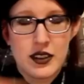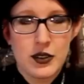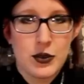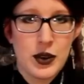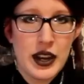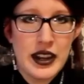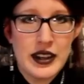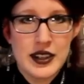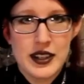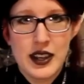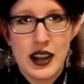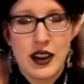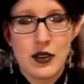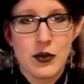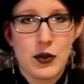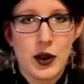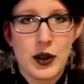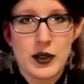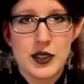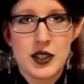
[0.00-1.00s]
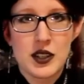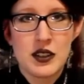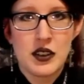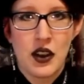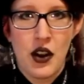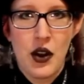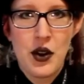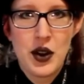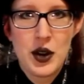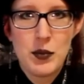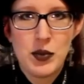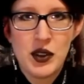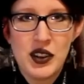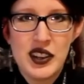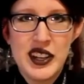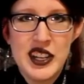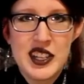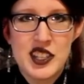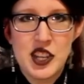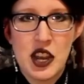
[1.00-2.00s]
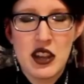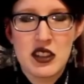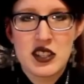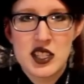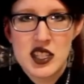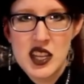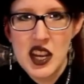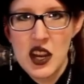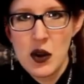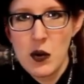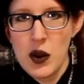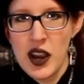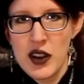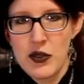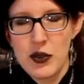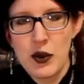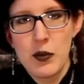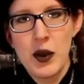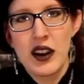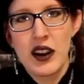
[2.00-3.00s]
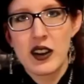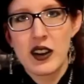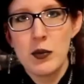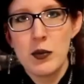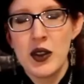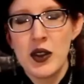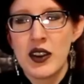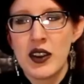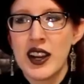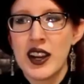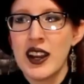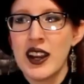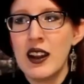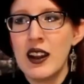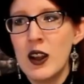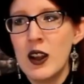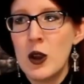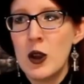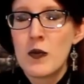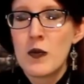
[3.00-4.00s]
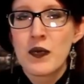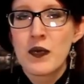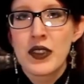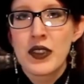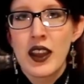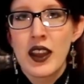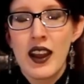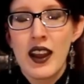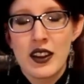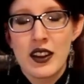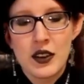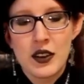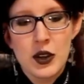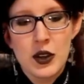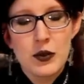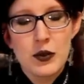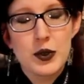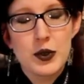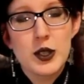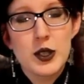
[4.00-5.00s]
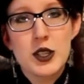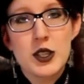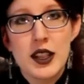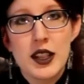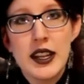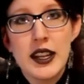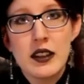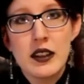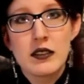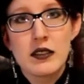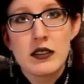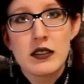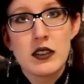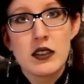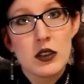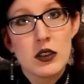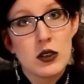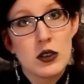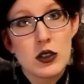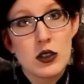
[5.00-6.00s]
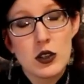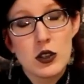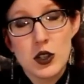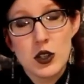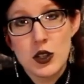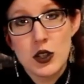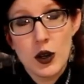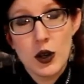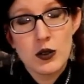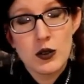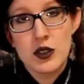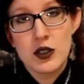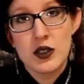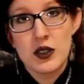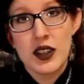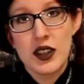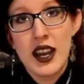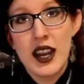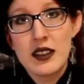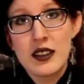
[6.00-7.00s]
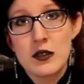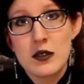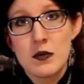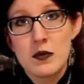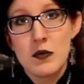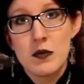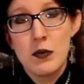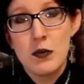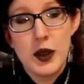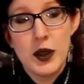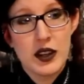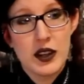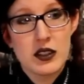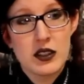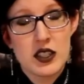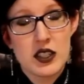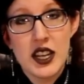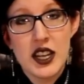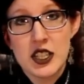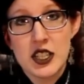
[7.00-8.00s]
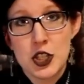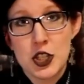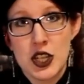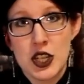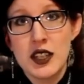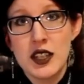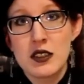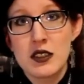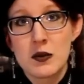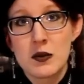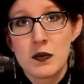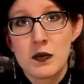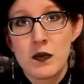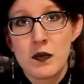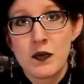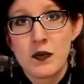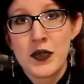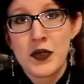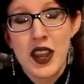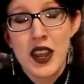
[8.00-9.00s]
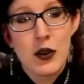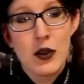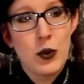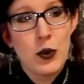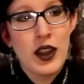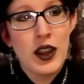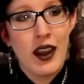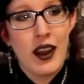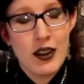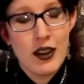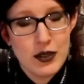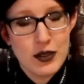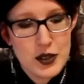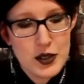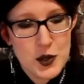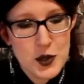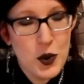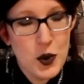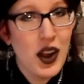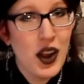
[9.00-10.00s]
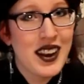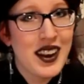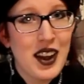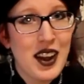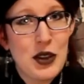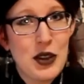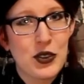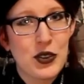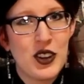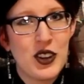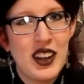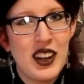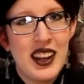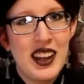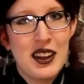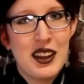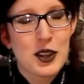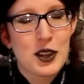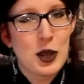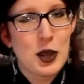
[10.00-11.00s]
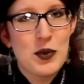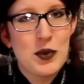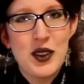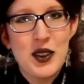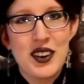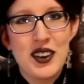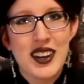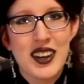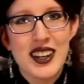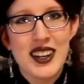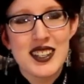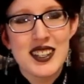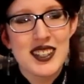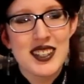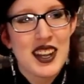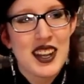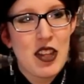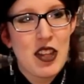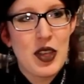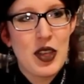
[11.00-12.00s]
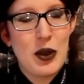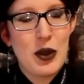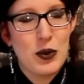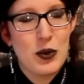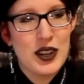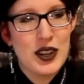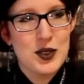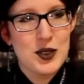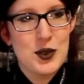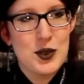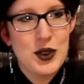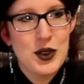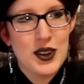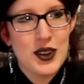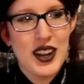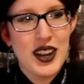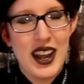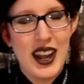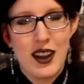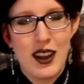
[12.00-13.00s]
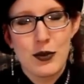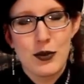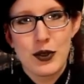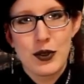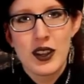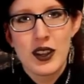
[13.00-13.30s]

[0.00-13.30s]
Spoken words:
red and written, "Horrible Ita, stay away from our community." And firstly, don't do that, because that's shit. We have small enough communities that we do not have